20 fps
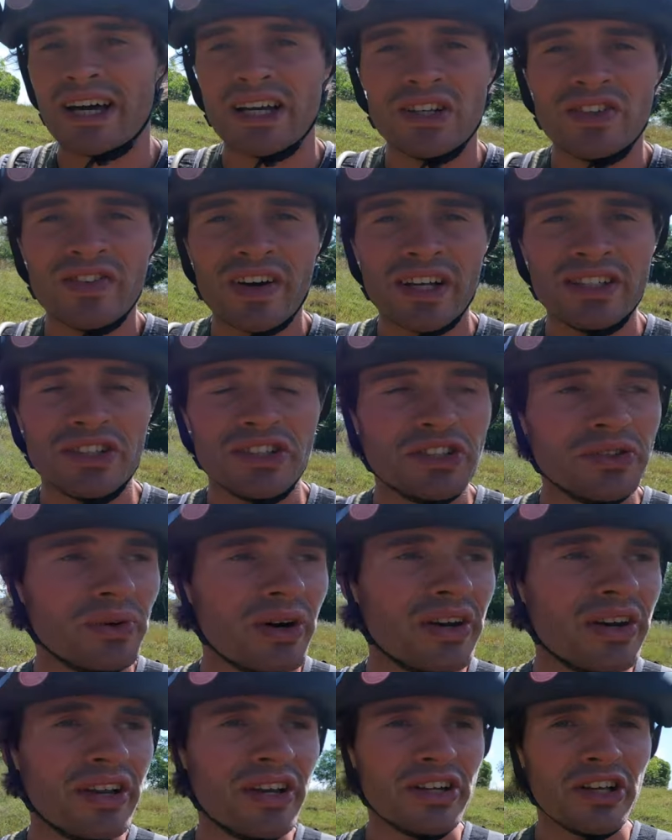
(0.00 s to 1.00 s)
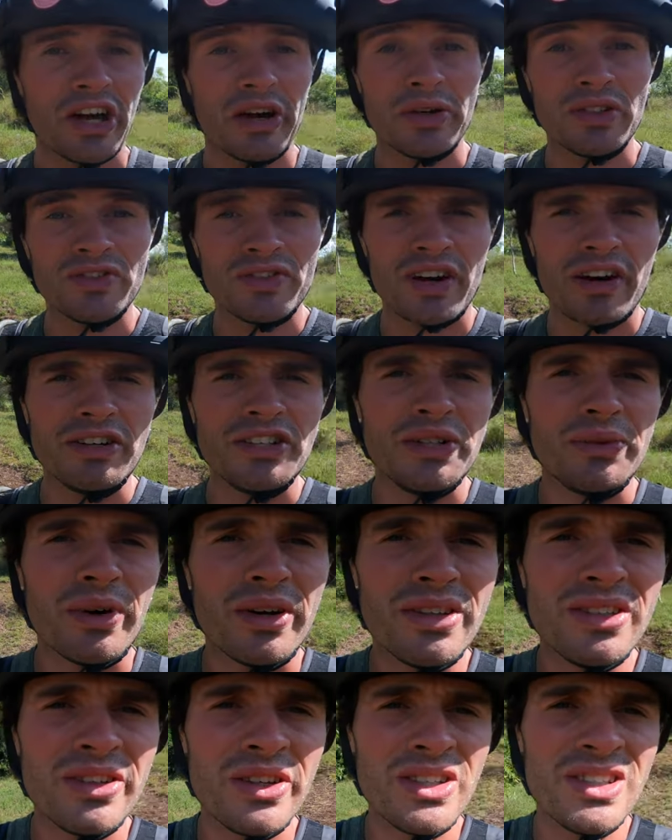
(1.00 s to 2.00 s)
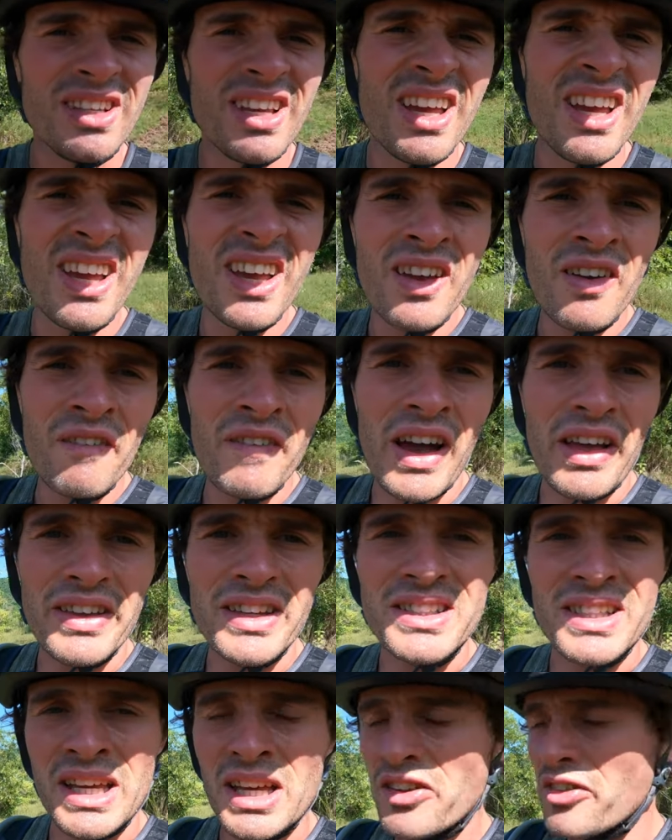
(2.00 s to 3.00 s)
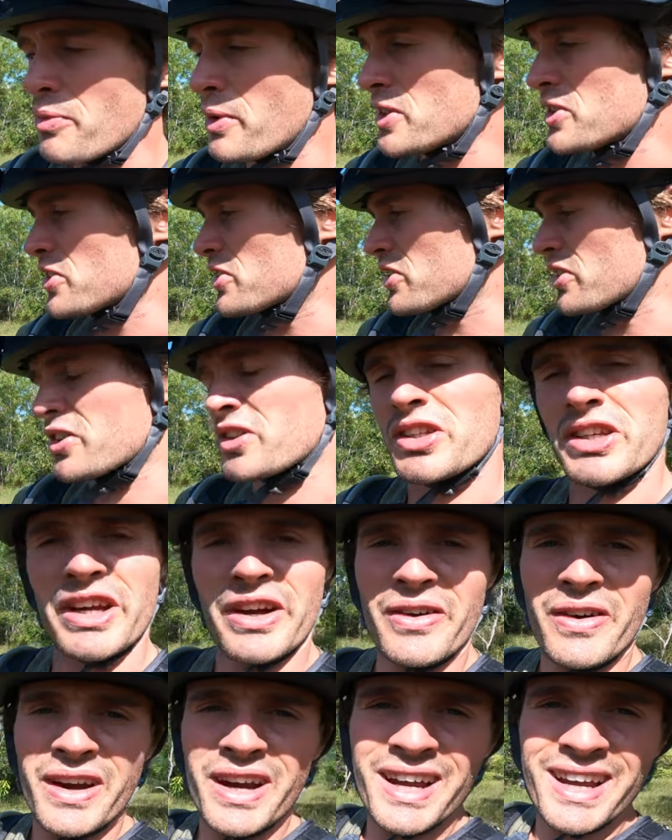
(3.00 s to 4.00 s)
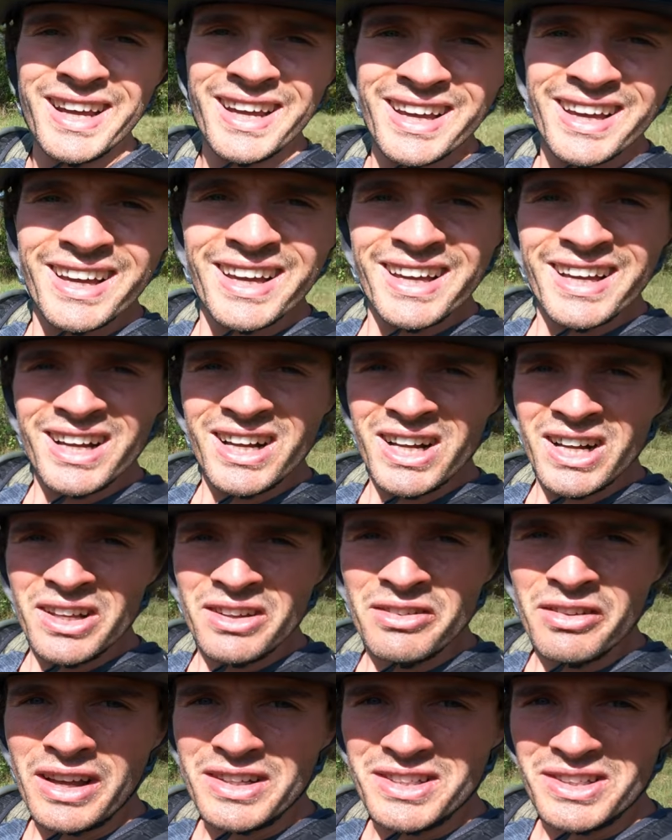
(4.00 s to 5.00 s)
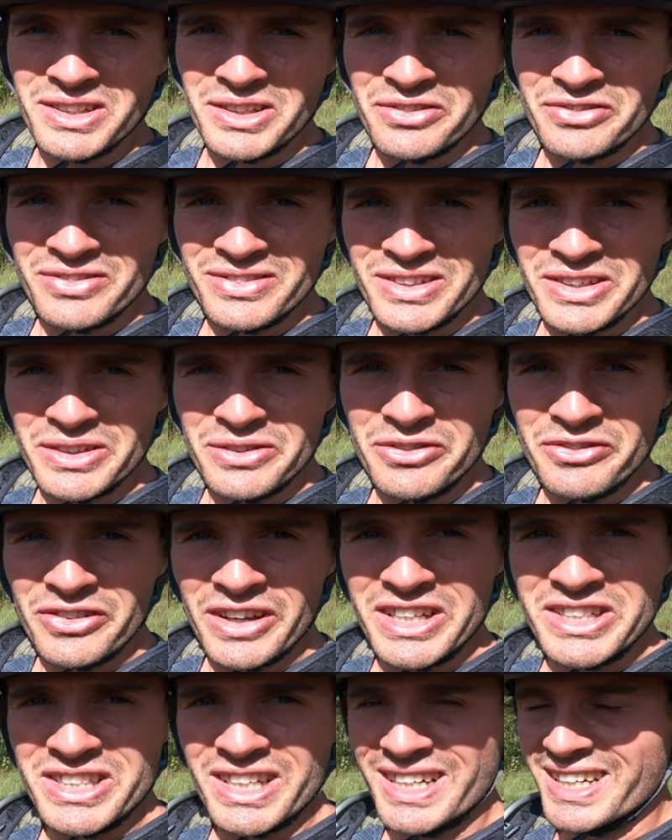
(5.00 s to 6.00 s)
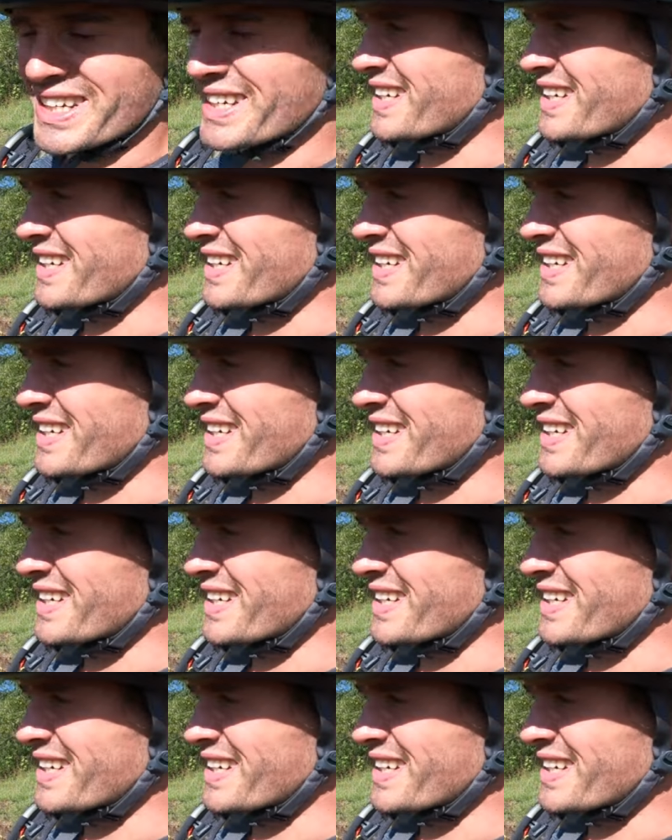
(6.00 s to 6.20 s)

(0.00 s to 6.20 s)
that as fast as you want and go as far as you want. So it's fairly safe, but it's just good to know like, that's actually, a new, new feature. Man,